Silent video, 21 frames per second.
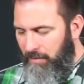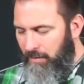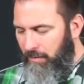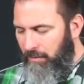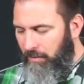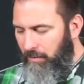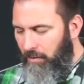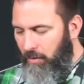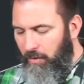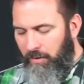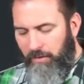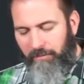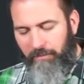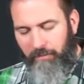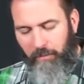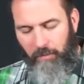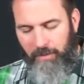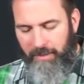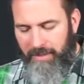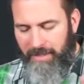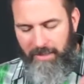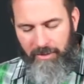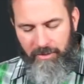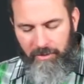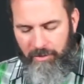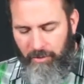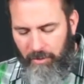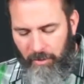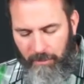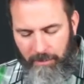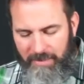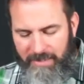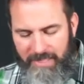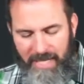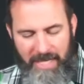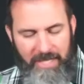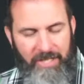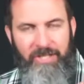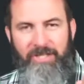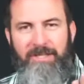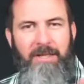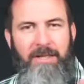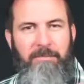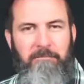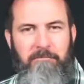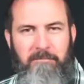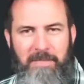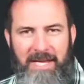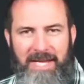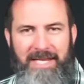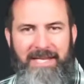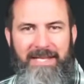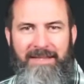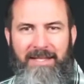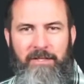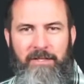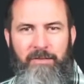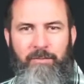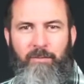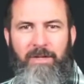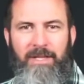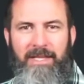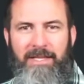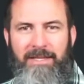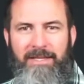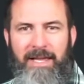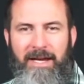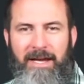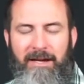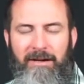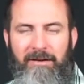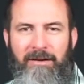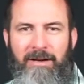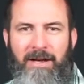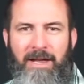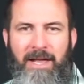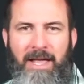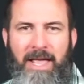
look for an interpretation, the meaning that's really there.